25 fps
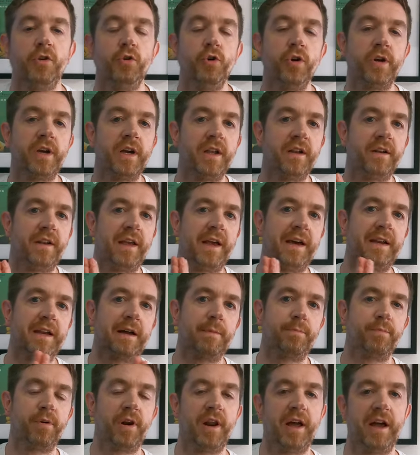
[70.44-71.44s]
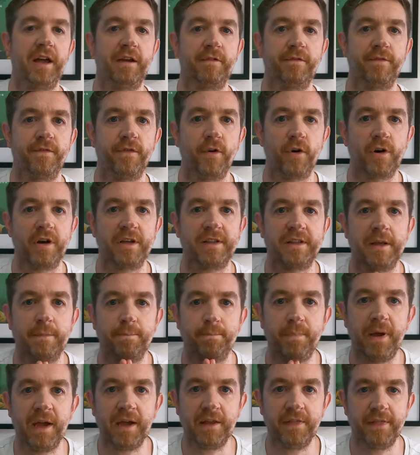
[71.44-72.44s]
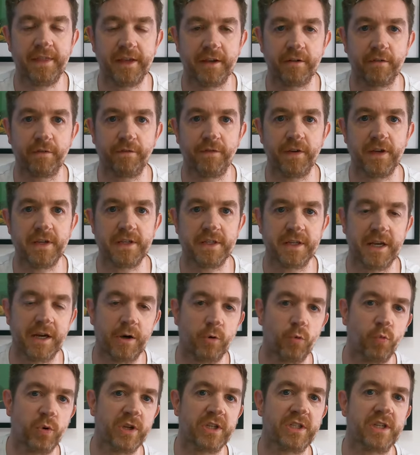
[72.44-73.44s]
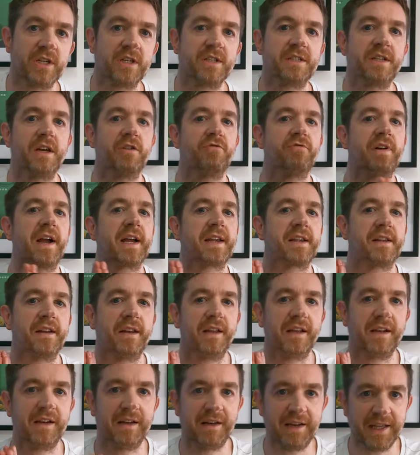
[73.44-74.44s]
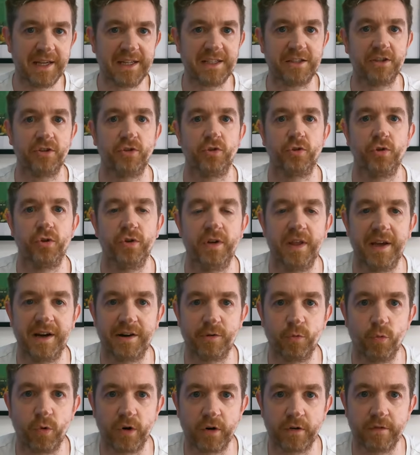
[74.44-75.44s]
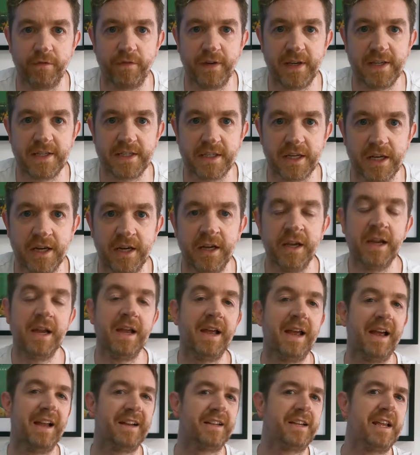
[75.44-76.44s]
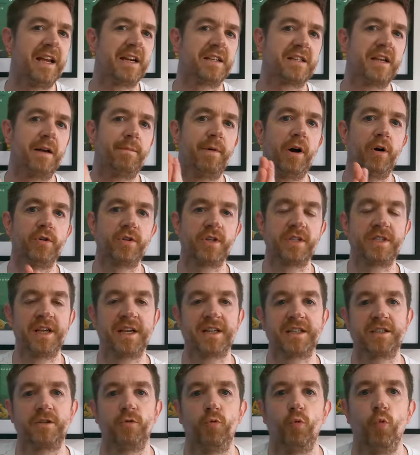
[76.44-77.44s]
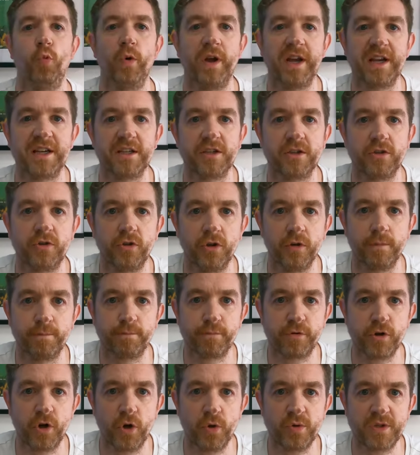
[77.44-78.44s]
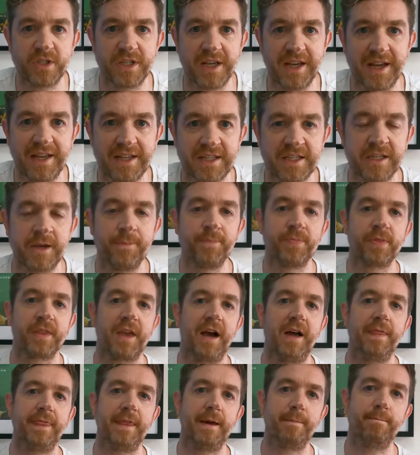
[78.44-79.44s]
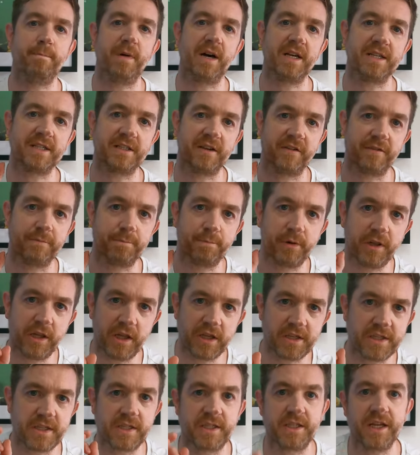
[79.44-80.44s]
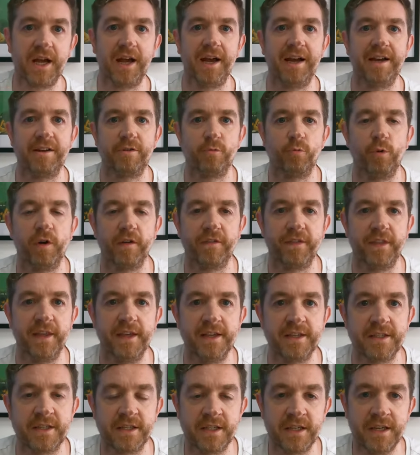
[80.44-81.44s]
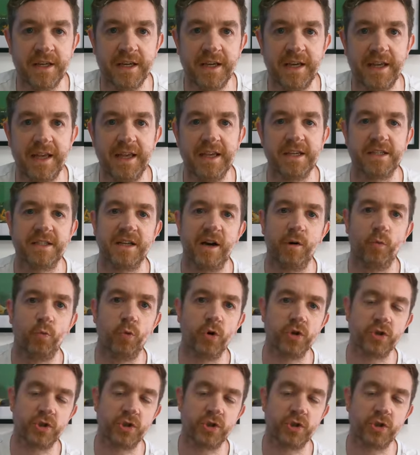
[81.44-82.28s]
You can then apply for a dependent visa, which is directly linked to their work visa. It takes about 6 weeks to process, and the massive plus side with this is that